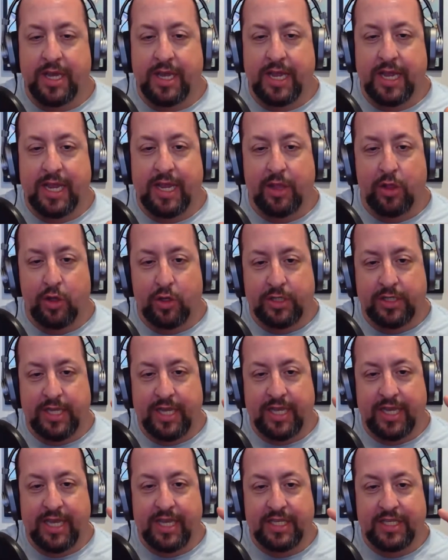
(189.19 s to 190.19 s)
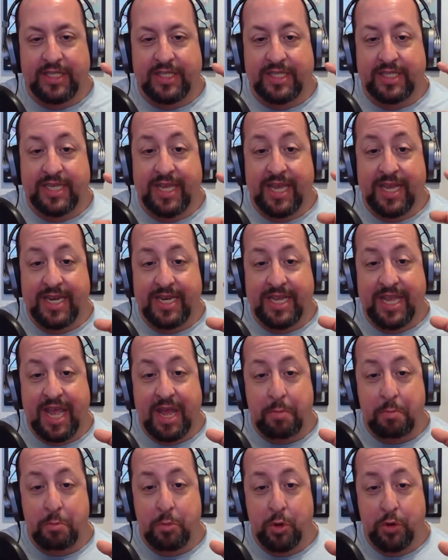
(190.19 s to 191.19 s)
it looks like his skin
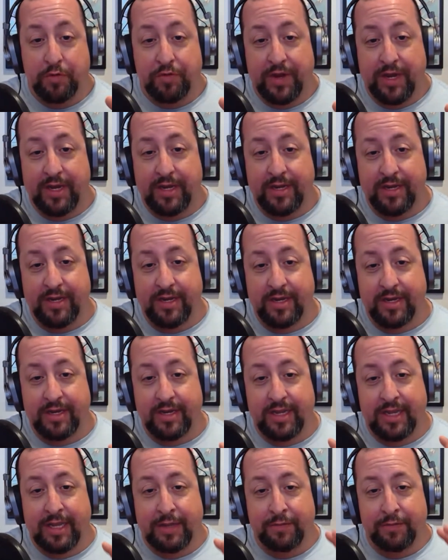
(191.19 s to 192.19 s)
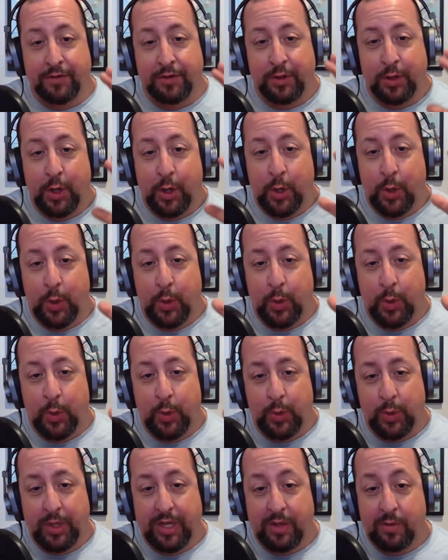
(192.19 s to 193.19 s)
kept moving even
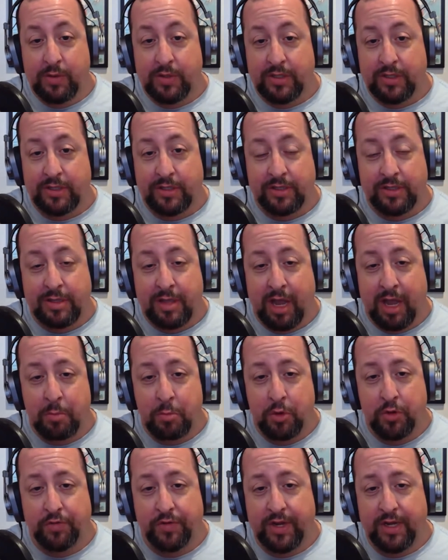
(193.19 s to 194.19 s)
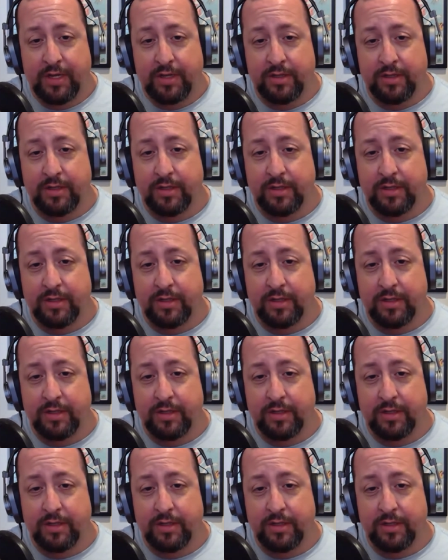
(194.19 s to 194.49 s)
though he was not moving,